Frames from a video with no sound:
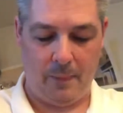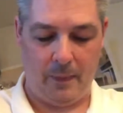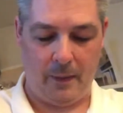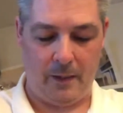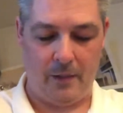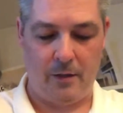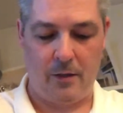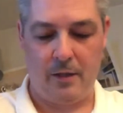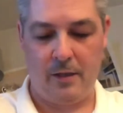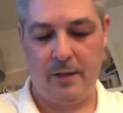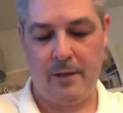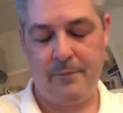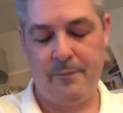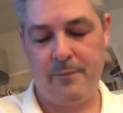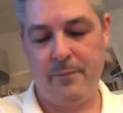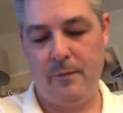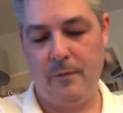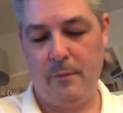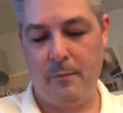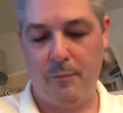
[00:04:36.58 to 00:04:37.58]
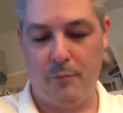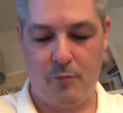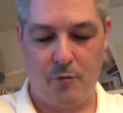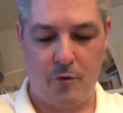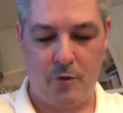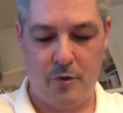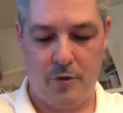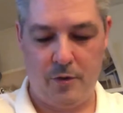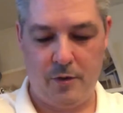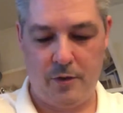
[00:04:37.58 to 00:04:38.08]
Another
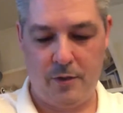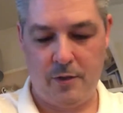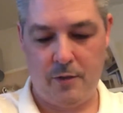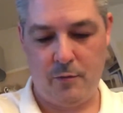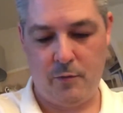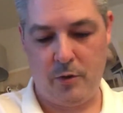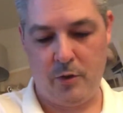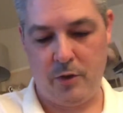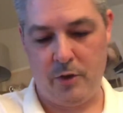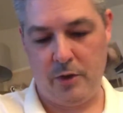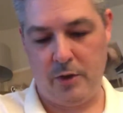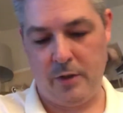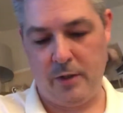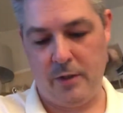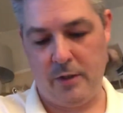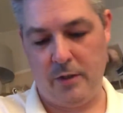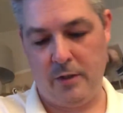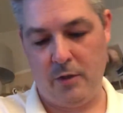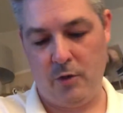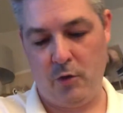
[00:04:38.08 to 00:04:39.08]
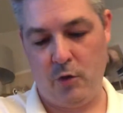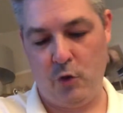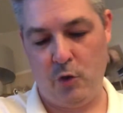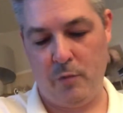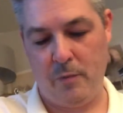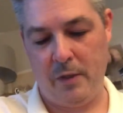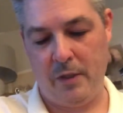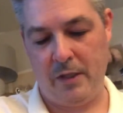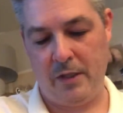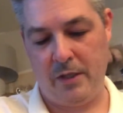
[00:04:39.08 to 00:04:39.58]
bronze, which is 100
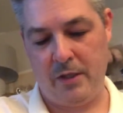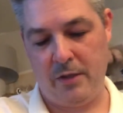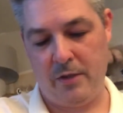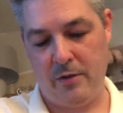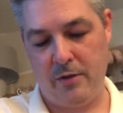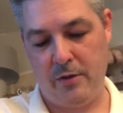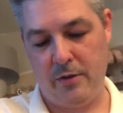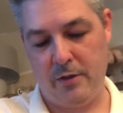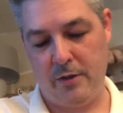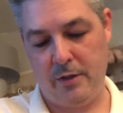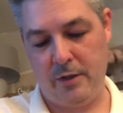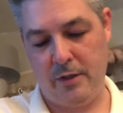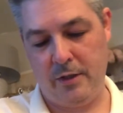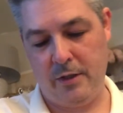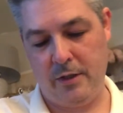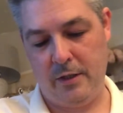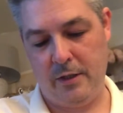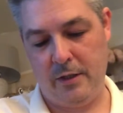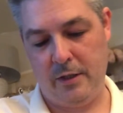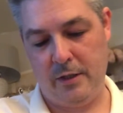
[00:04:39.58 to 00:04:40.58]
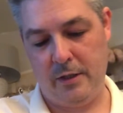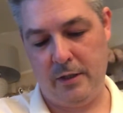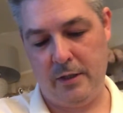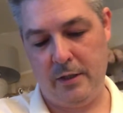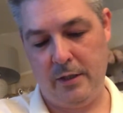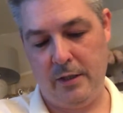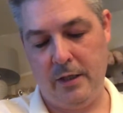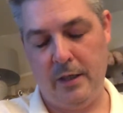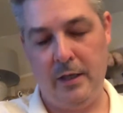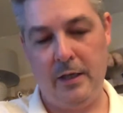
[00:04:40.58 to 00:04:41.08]
meters third in
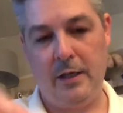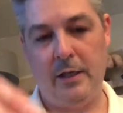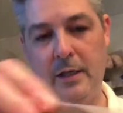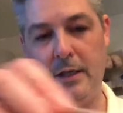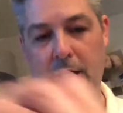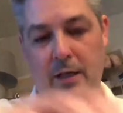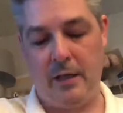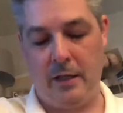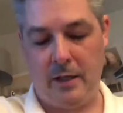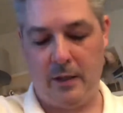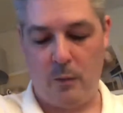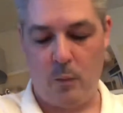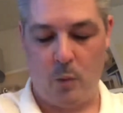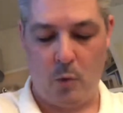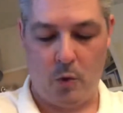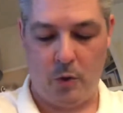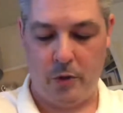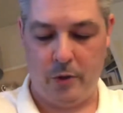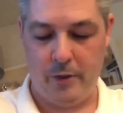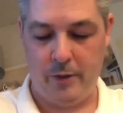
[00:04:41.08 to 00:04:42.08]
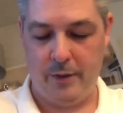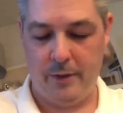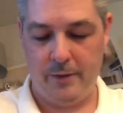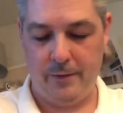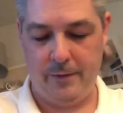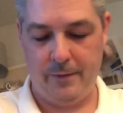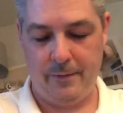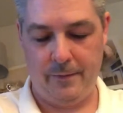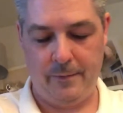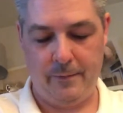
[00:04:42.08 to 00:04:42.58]
1991.
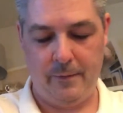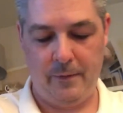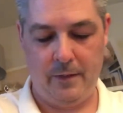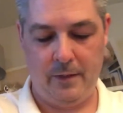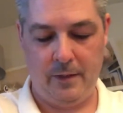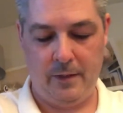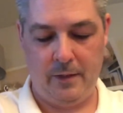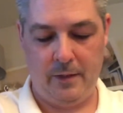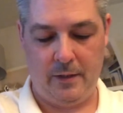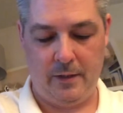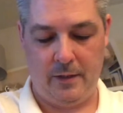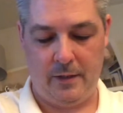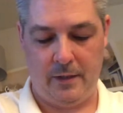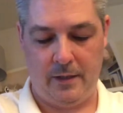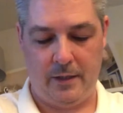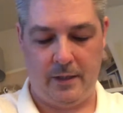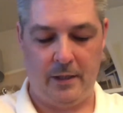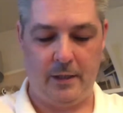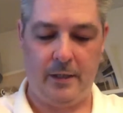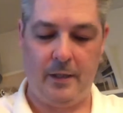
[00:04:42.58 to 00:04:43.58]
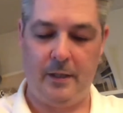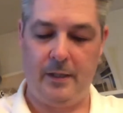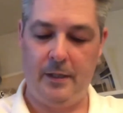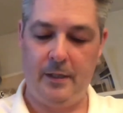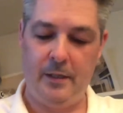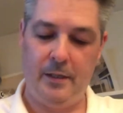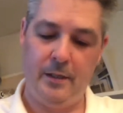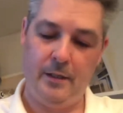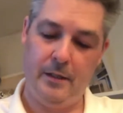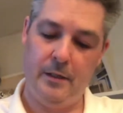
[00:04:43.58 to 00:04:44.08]
And then
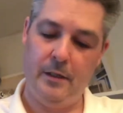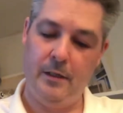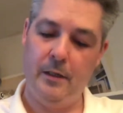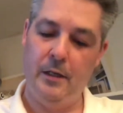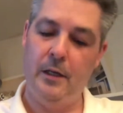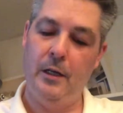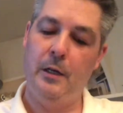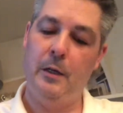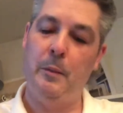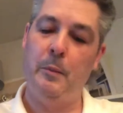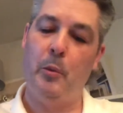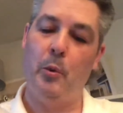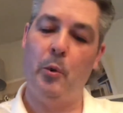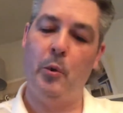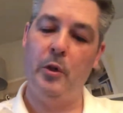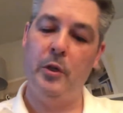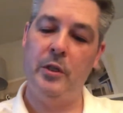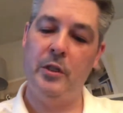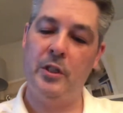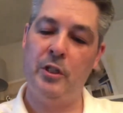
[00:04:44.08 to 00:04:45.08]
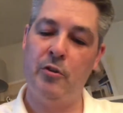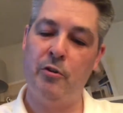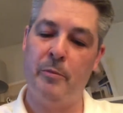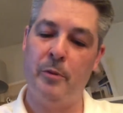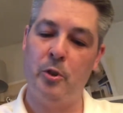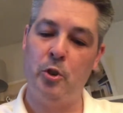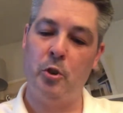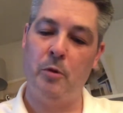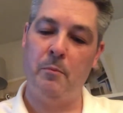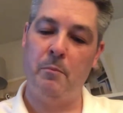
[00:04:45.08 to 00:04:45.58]
boys triple
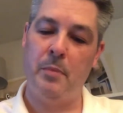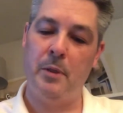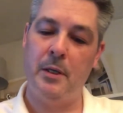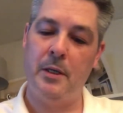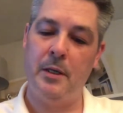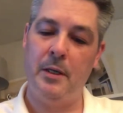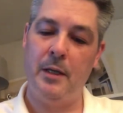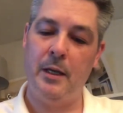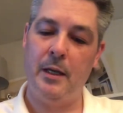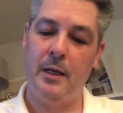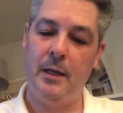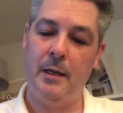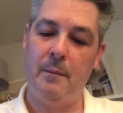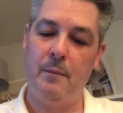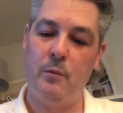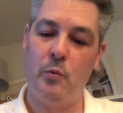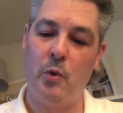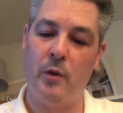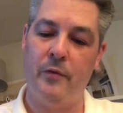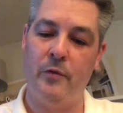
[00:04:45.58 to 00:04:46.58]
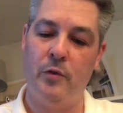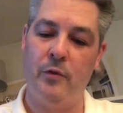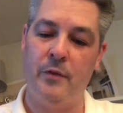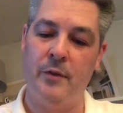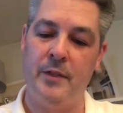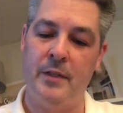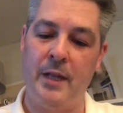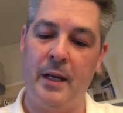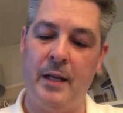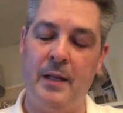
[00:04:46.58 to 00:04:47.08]
jump, 12 and over
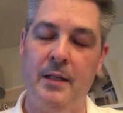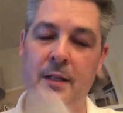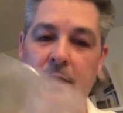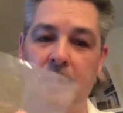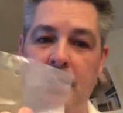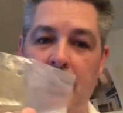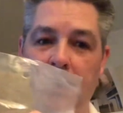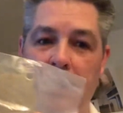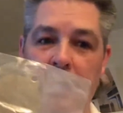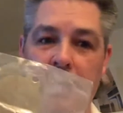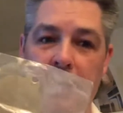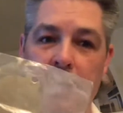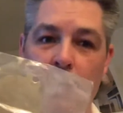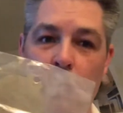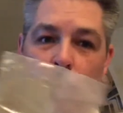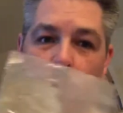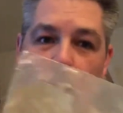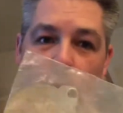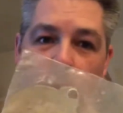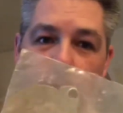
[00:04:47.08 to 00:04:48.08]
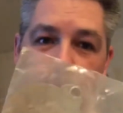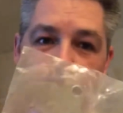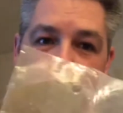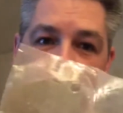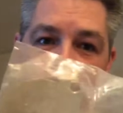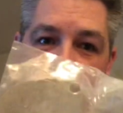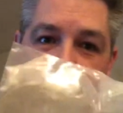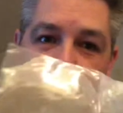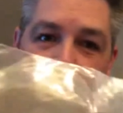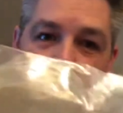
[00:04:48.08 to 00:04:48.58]
second, 1991.
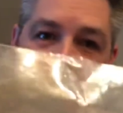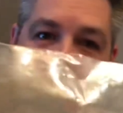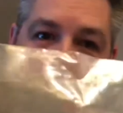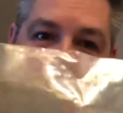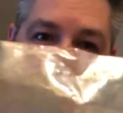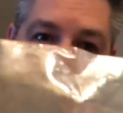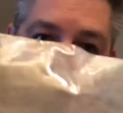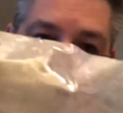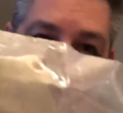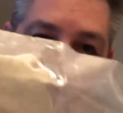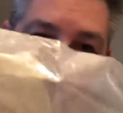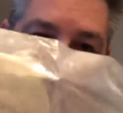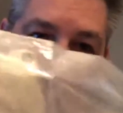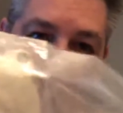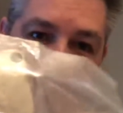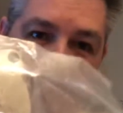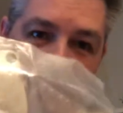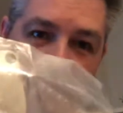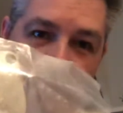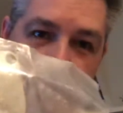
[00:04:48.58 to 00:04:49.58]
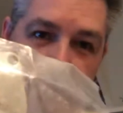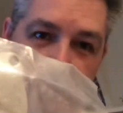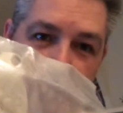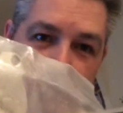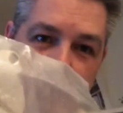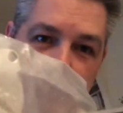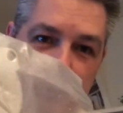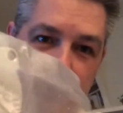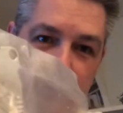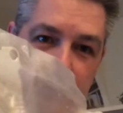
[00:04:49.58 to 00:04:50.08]

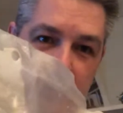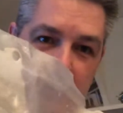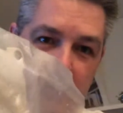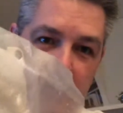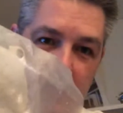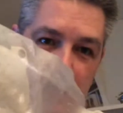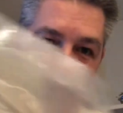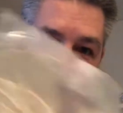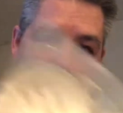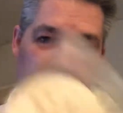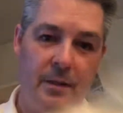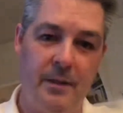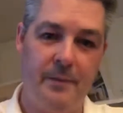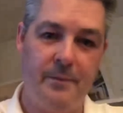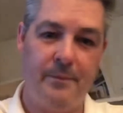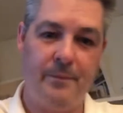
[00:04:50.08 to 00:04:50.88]
I don't know if you can see these.